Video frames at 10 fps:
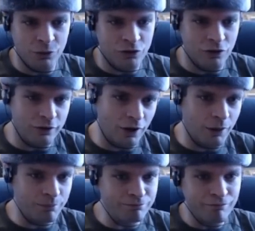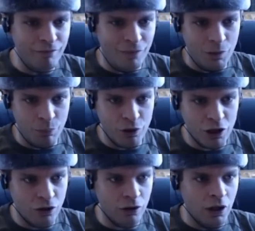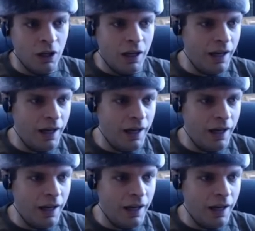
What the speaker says: which is pretty good.